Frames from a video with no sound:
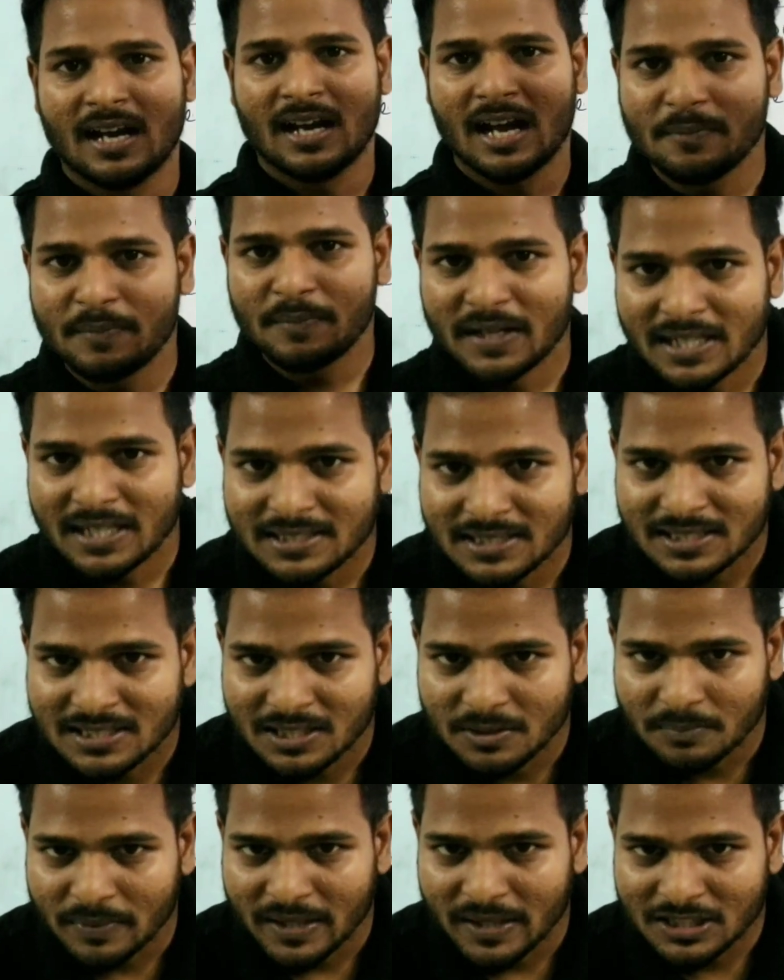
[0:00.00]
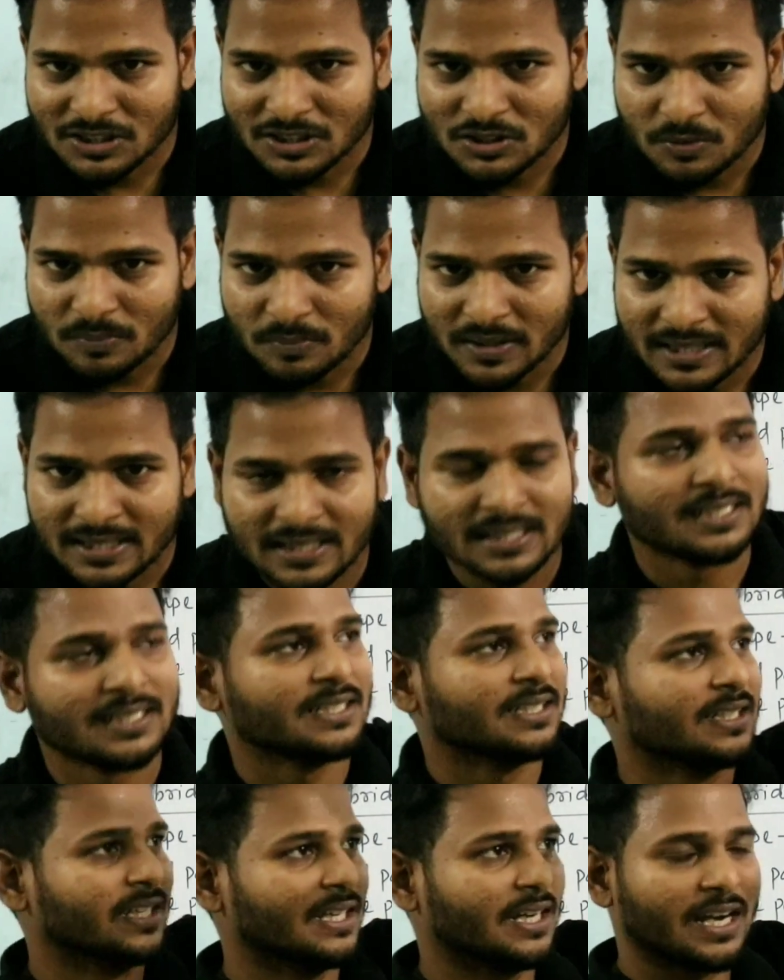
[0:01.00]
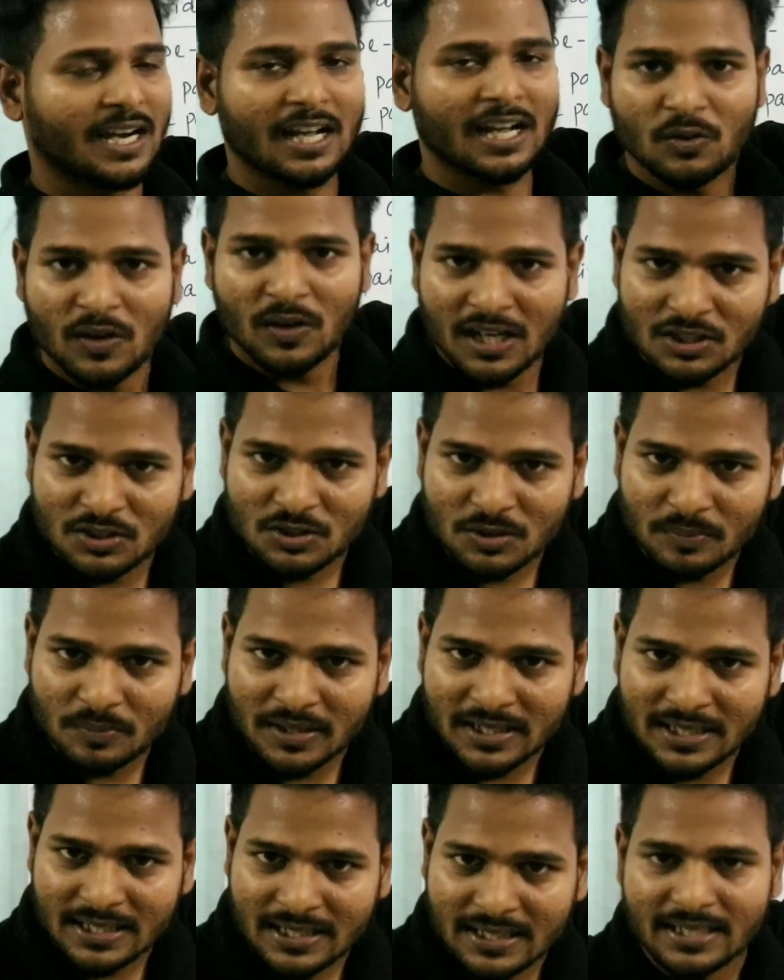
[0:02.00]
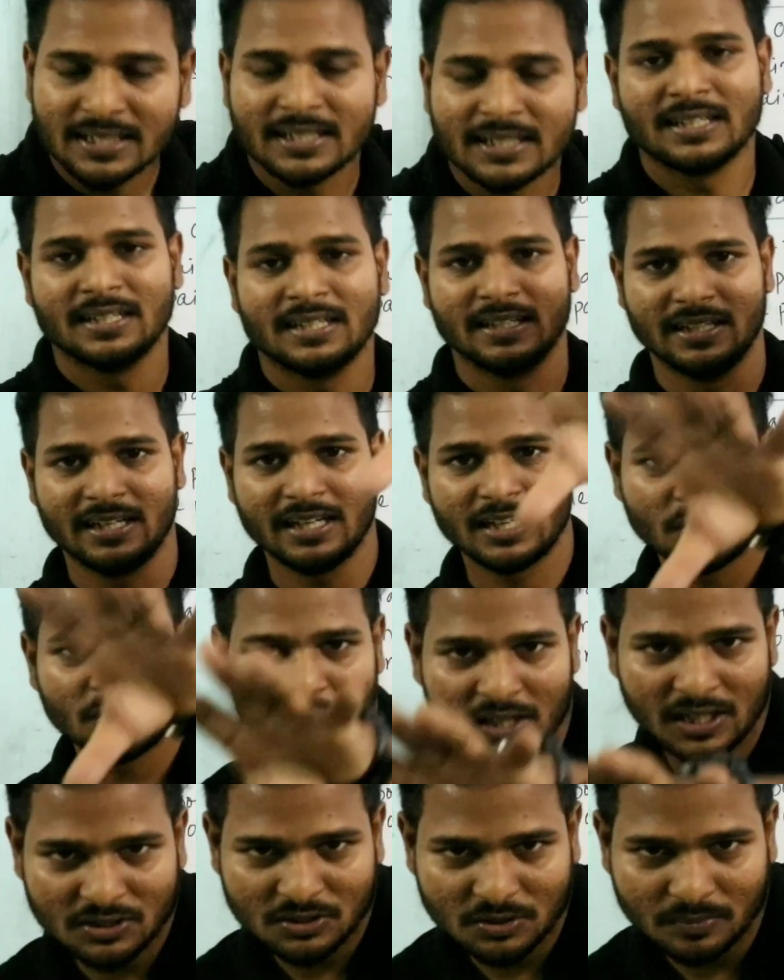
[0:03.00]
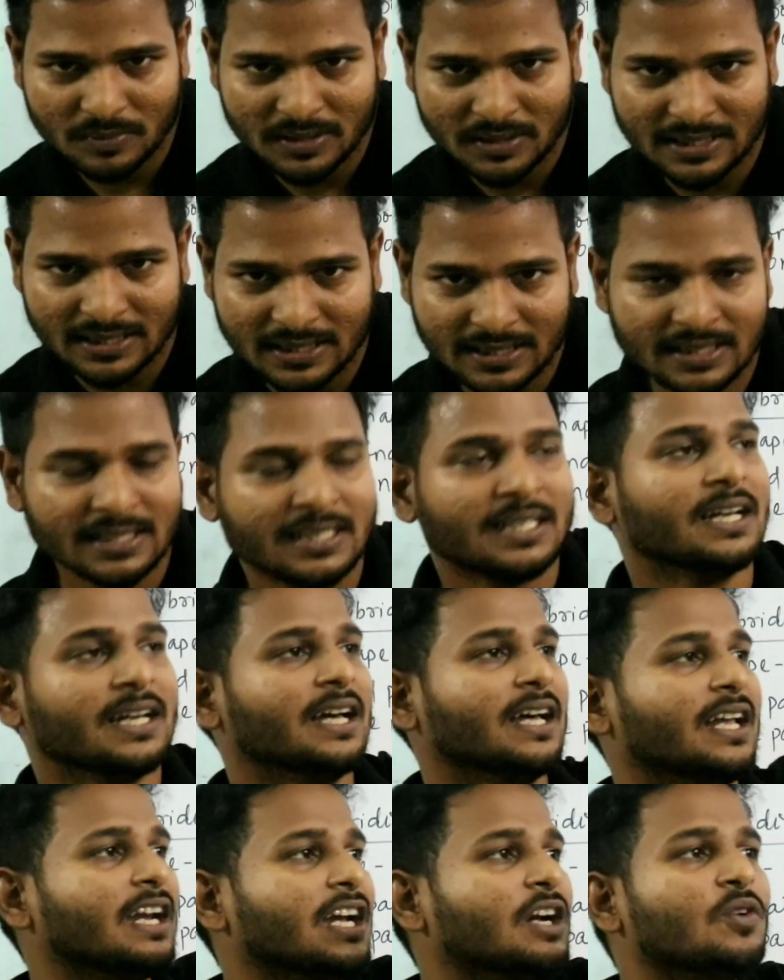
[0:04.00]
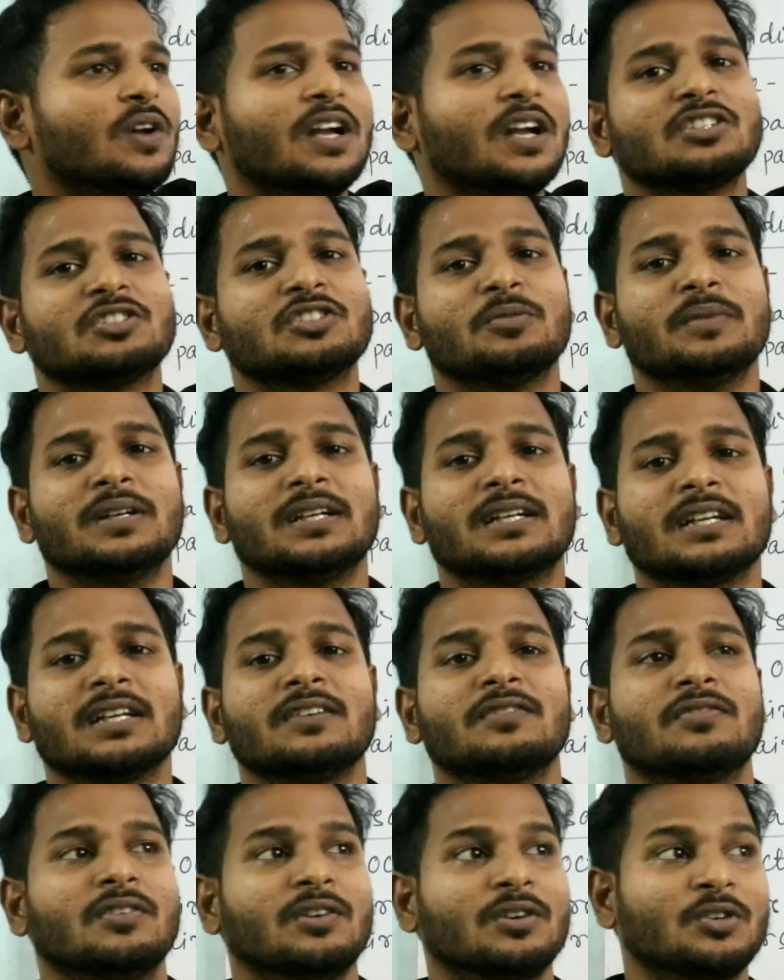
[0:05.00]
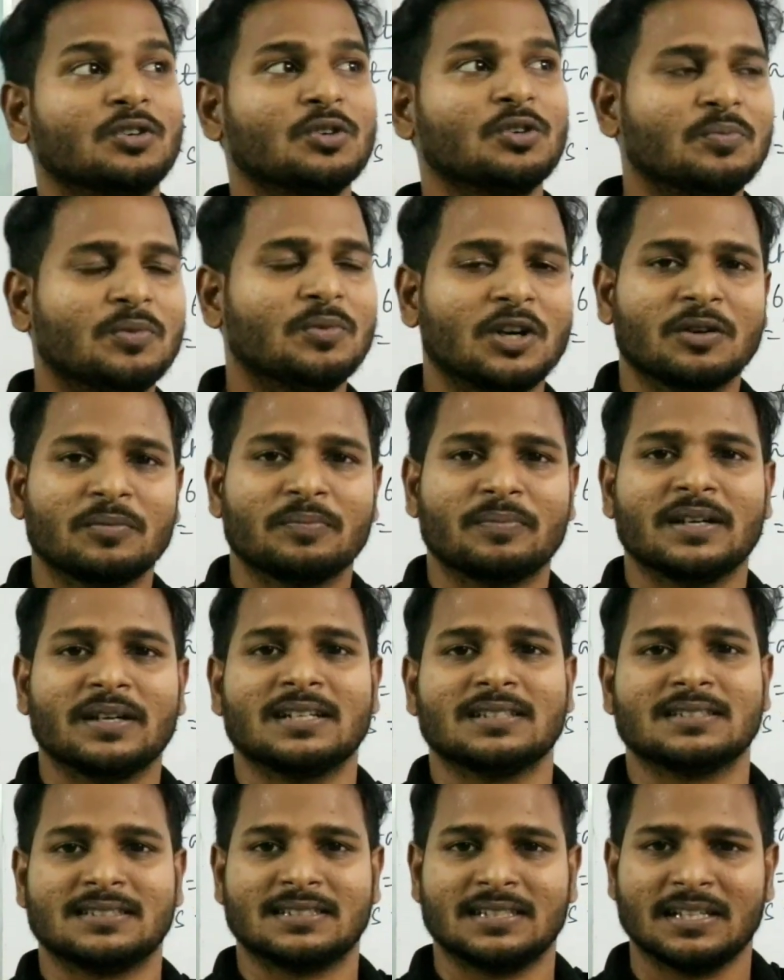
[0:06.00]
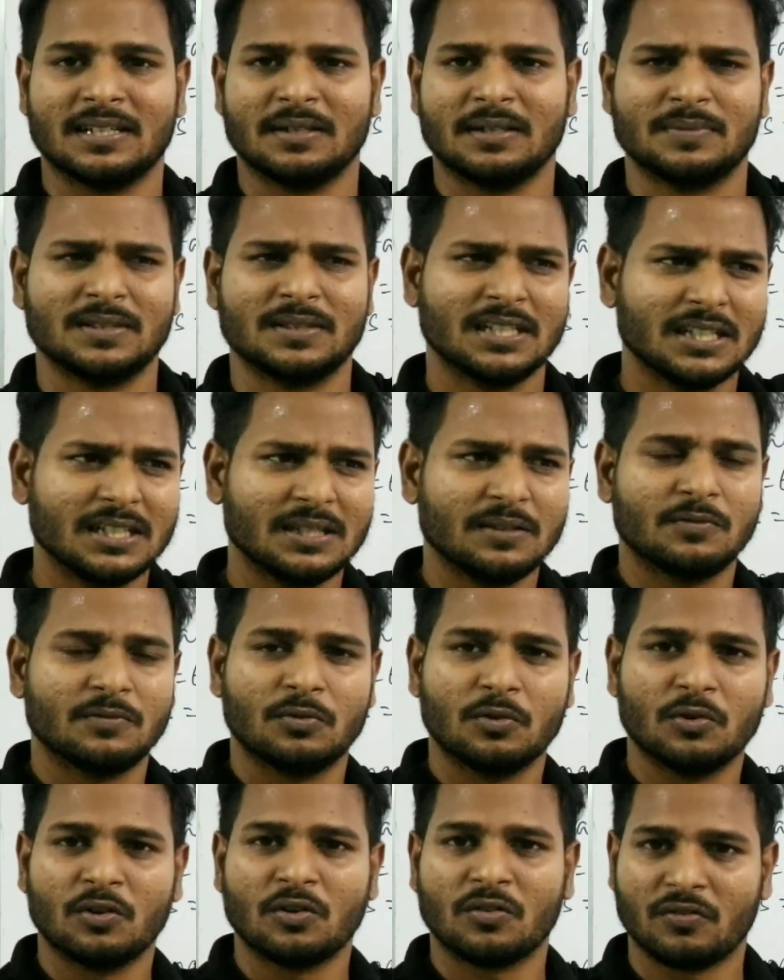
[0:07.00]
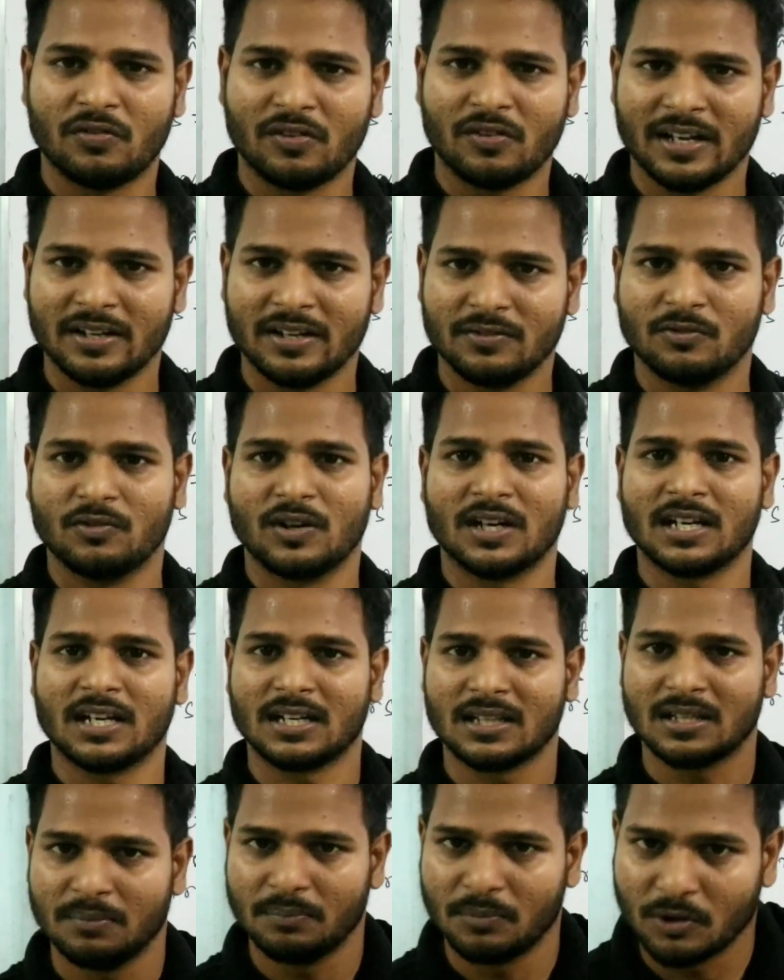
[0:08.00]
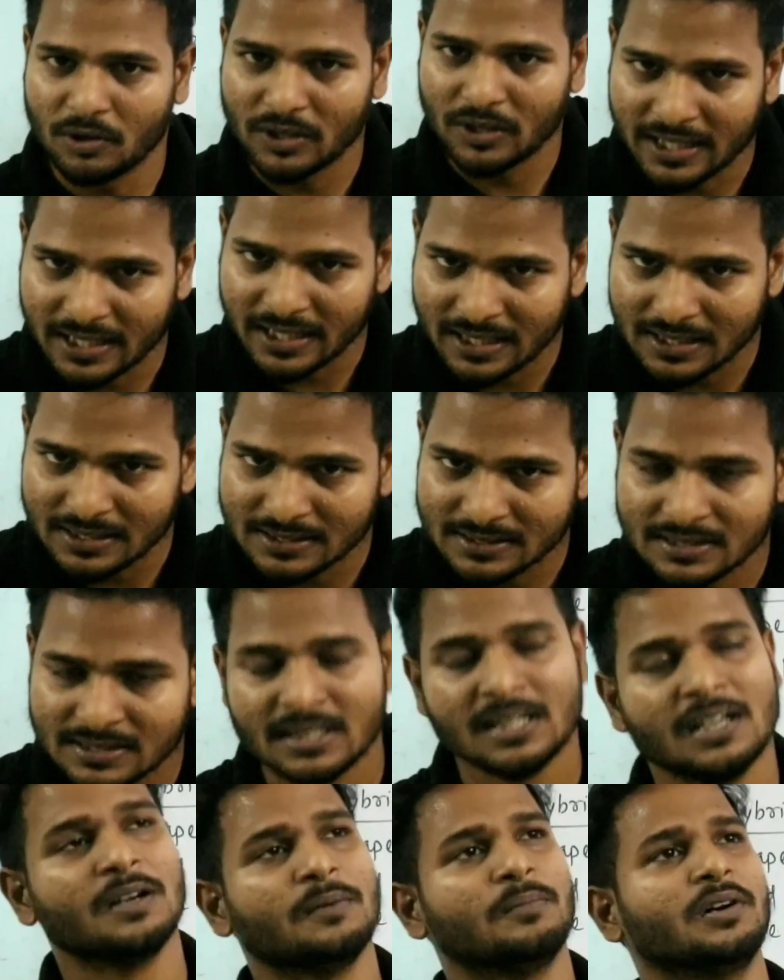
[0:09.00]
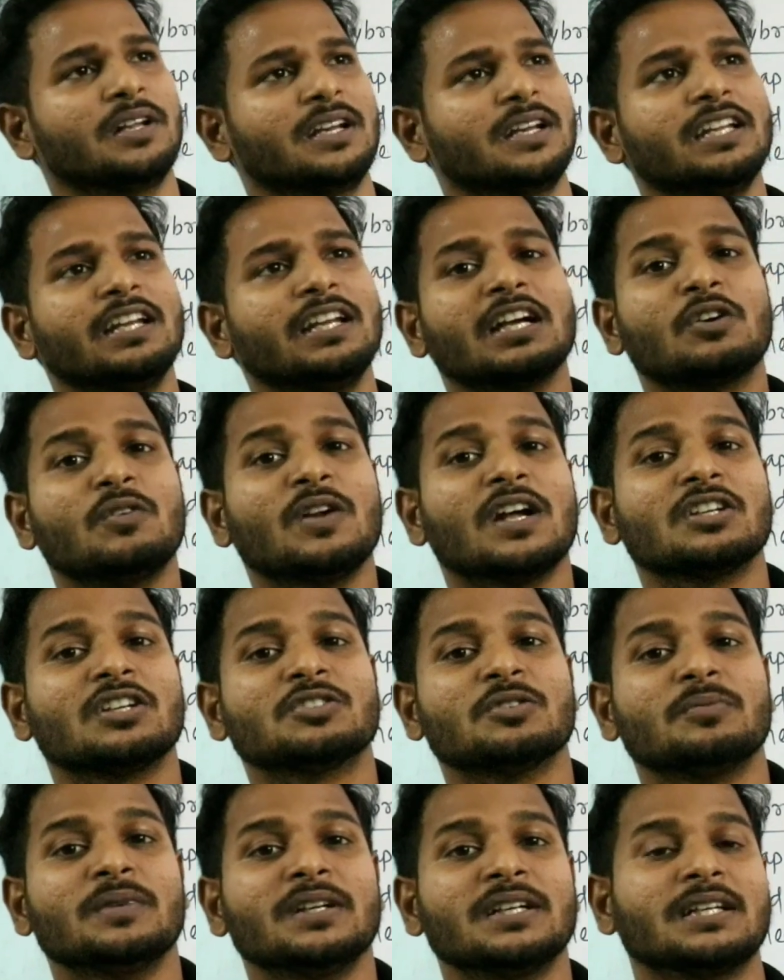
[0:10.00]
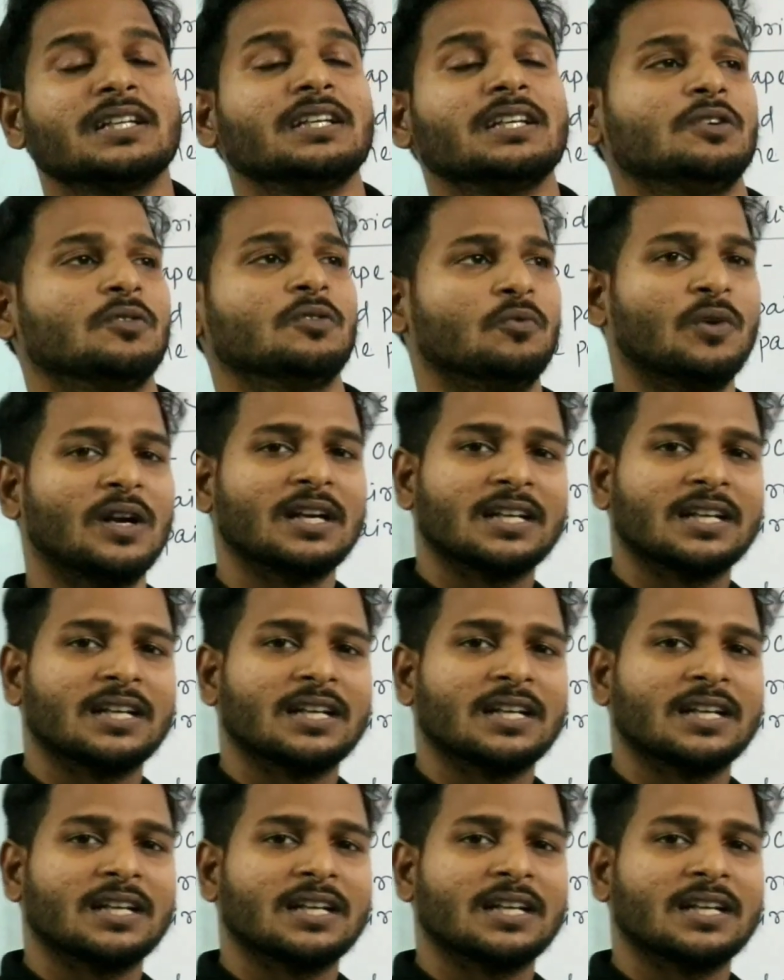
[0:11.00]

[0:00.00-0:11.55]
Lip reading: Hybridization predict geometry, regular geometry, irregular geometry. Regular geometry for two bond pairs, say 3, 4, 5, what are the bond angles? For irregular geometry,